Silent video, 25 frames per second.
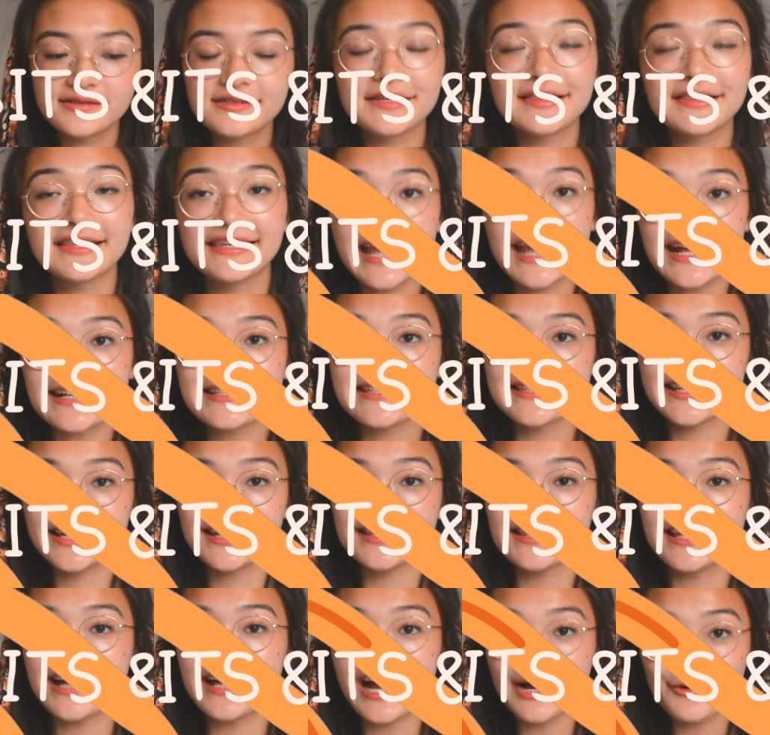So the next
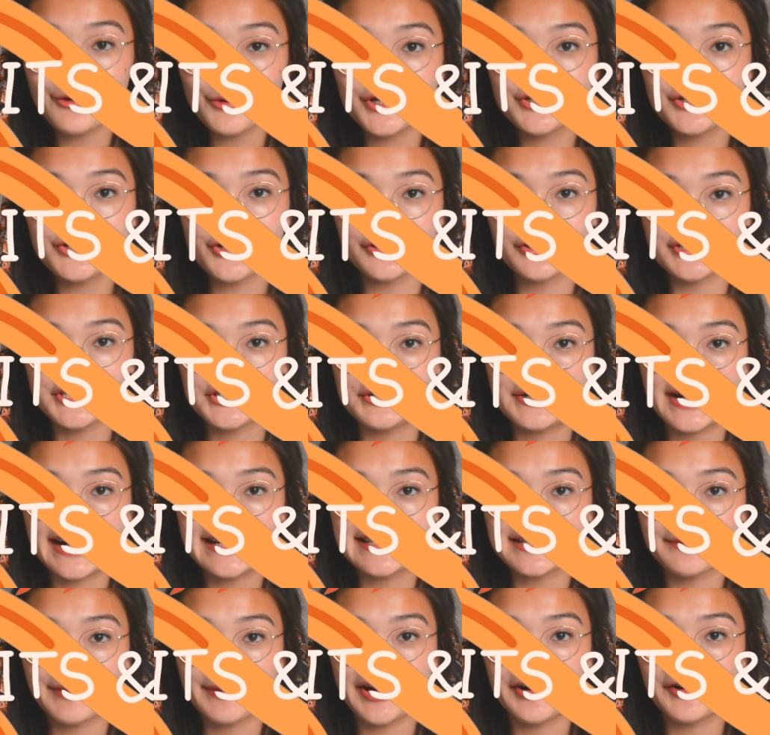thing that I want to talk to you
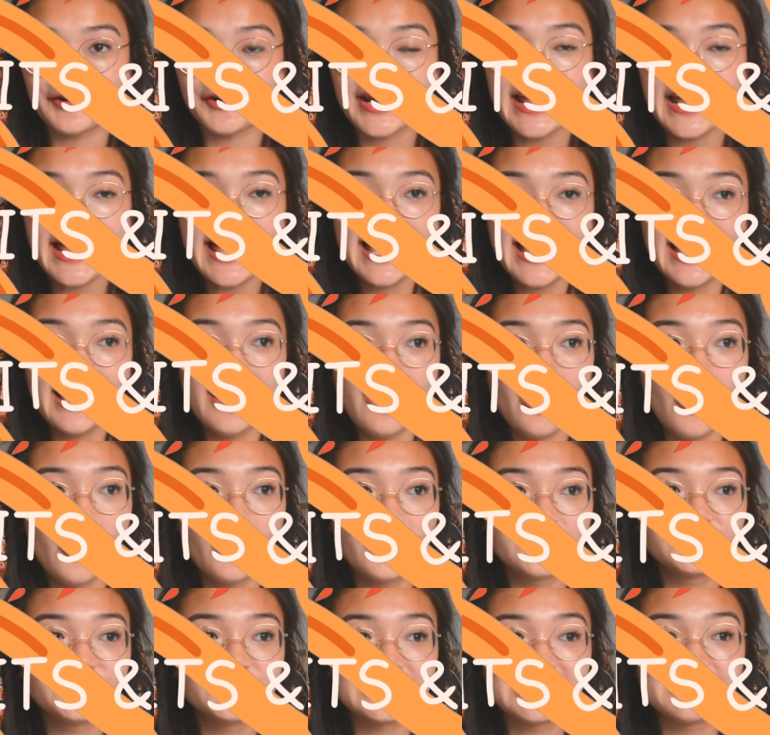guys about
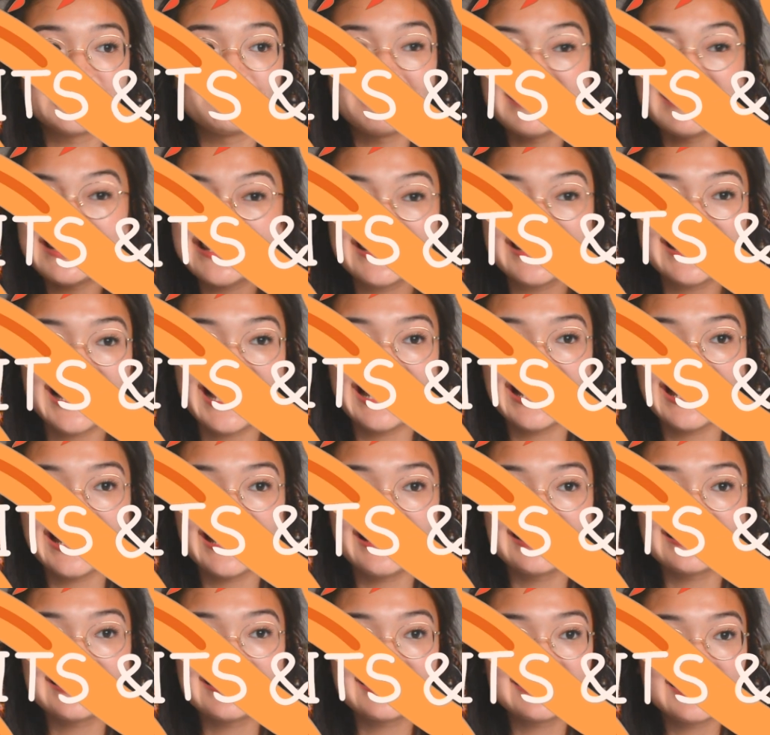are just
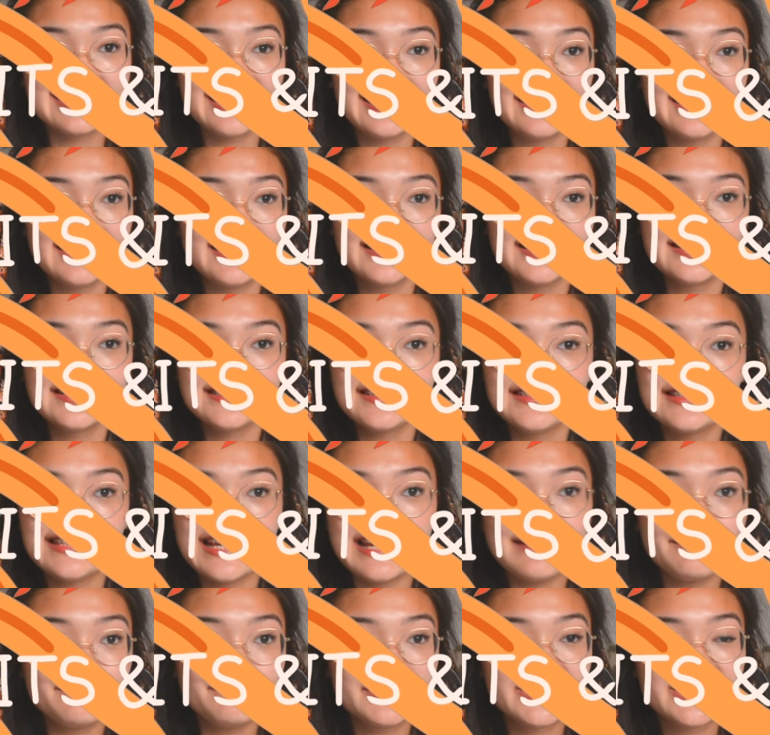miscellaneous
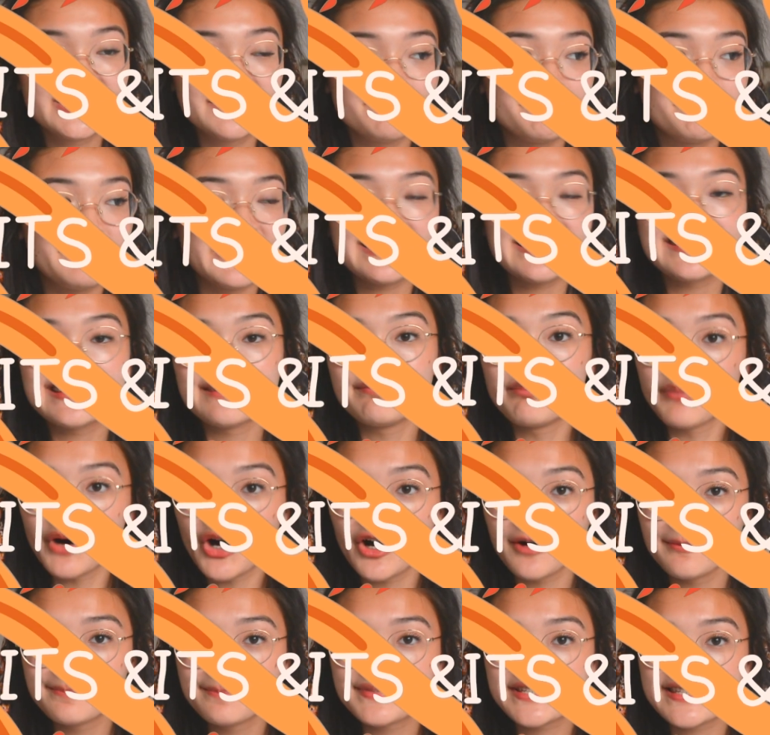tips, bits and
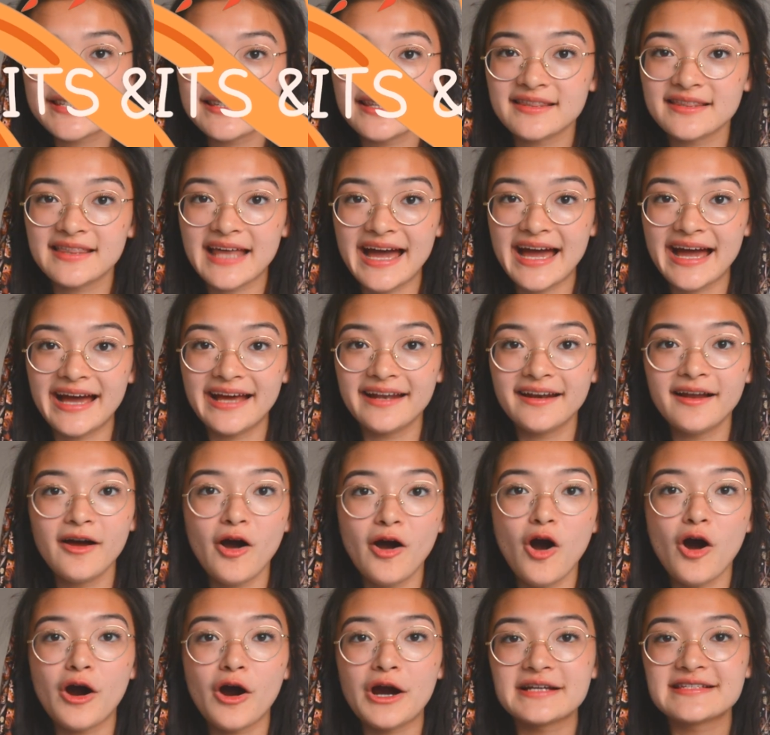bobs that
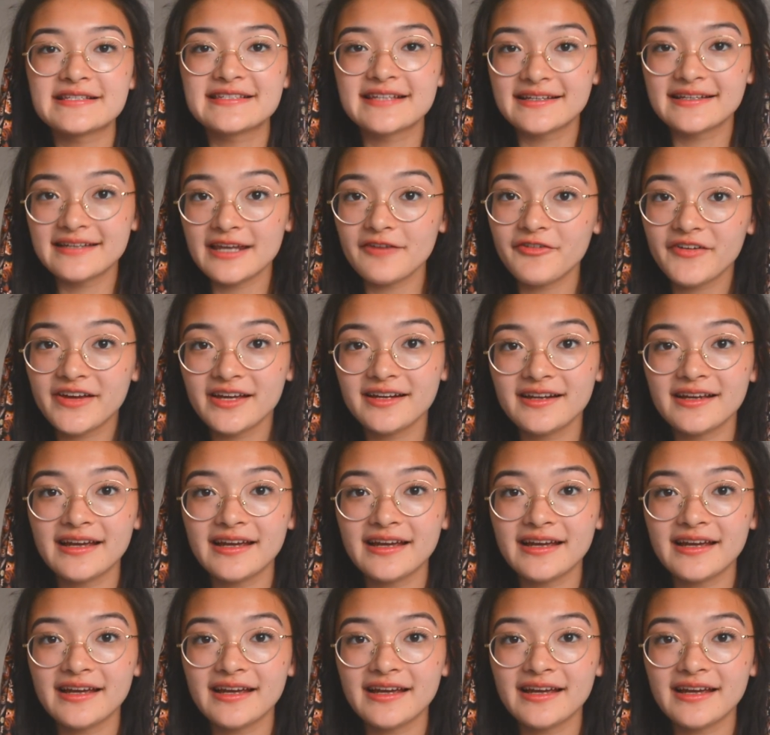are significant